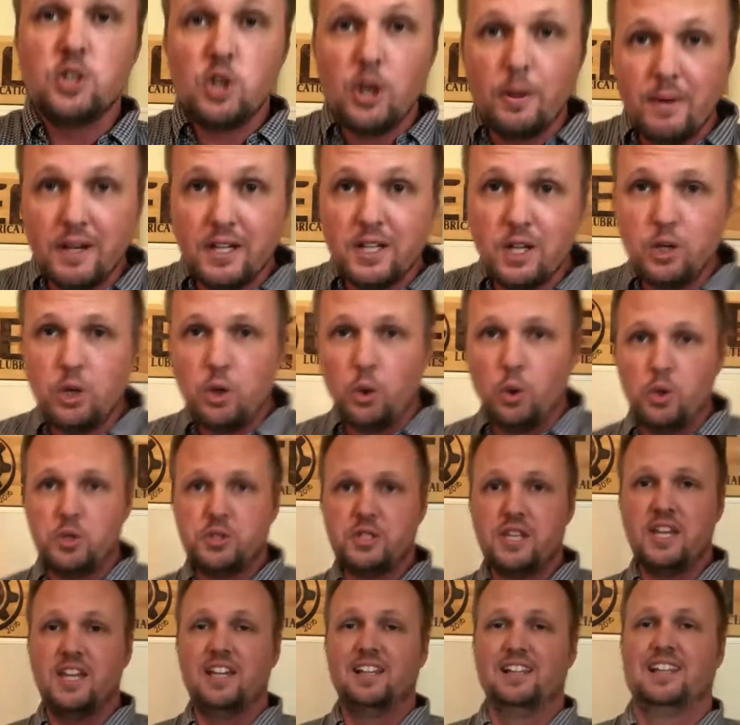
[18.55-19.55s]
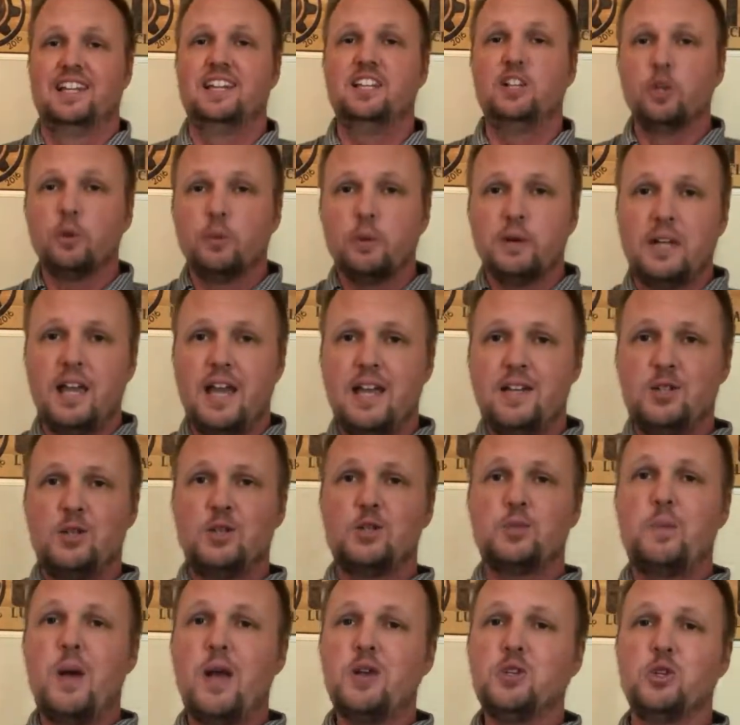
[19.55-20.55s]
Jimmy Kukulski, Elite Lubrication
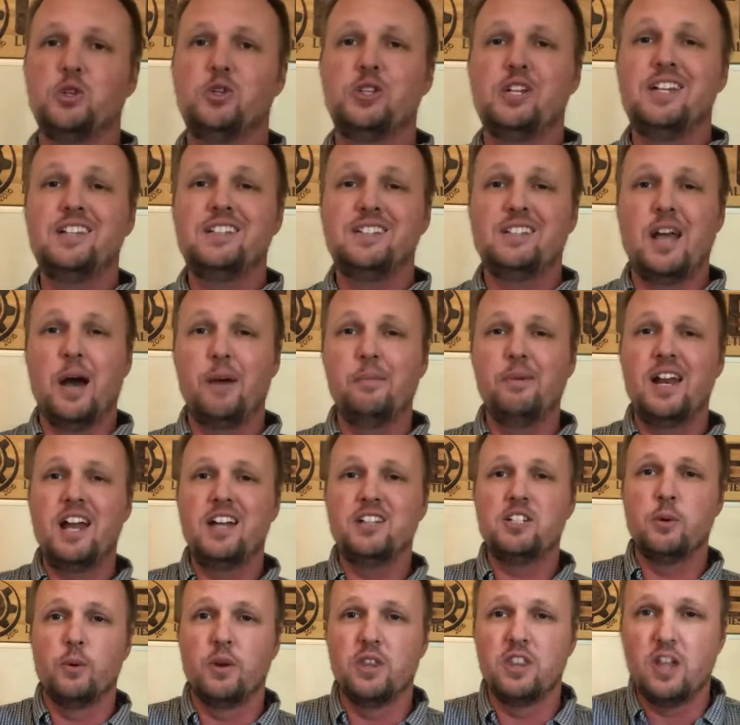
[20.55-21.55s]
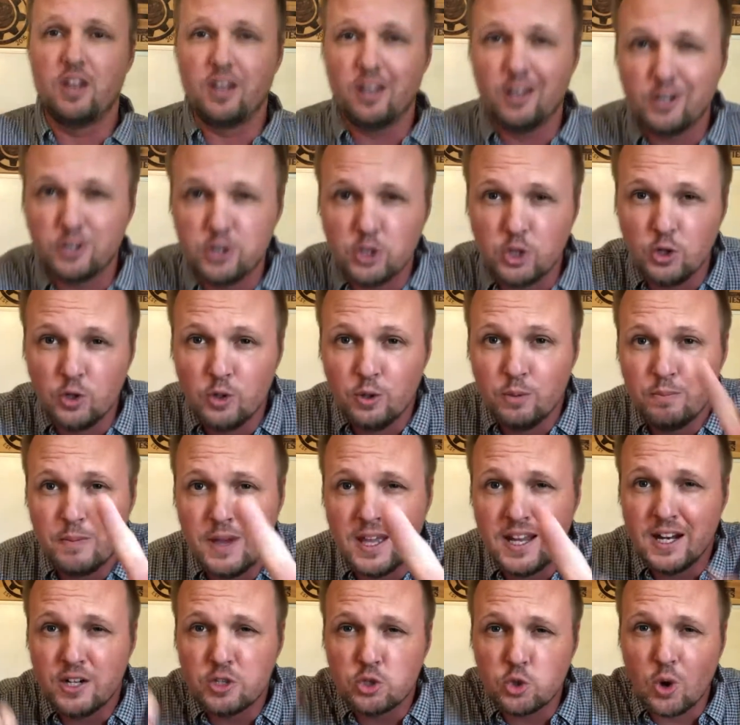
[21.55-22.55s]
Specialties, coming at you with another
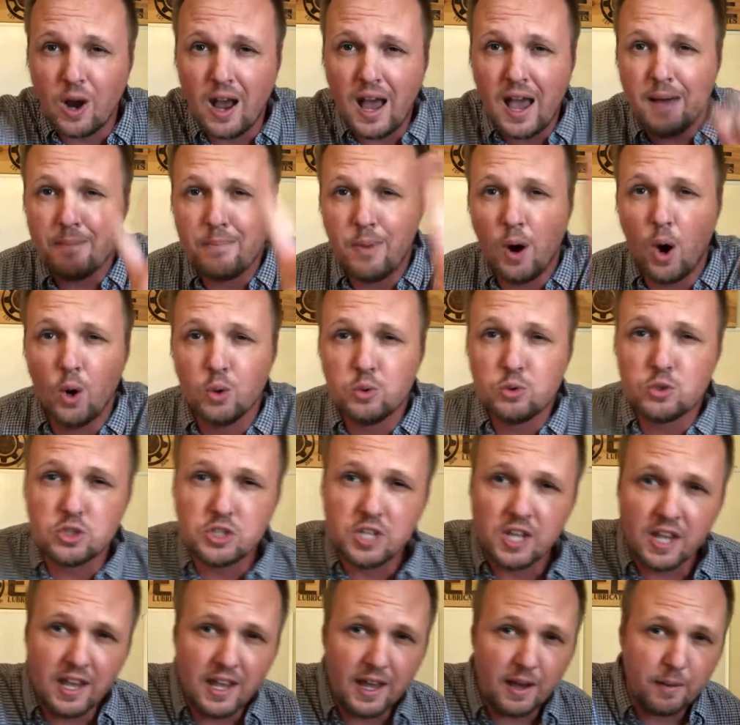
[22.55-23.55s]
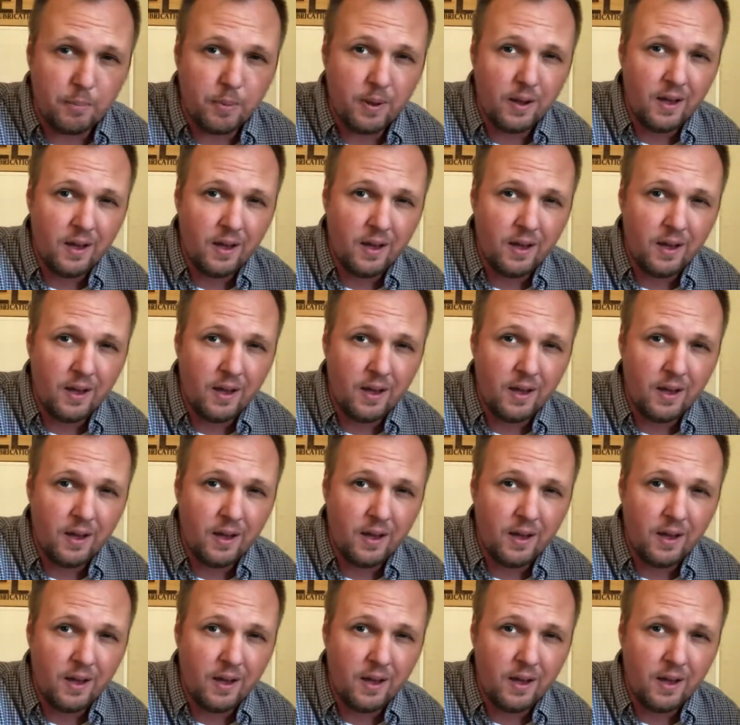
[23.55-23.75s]
2-minute Tribotip.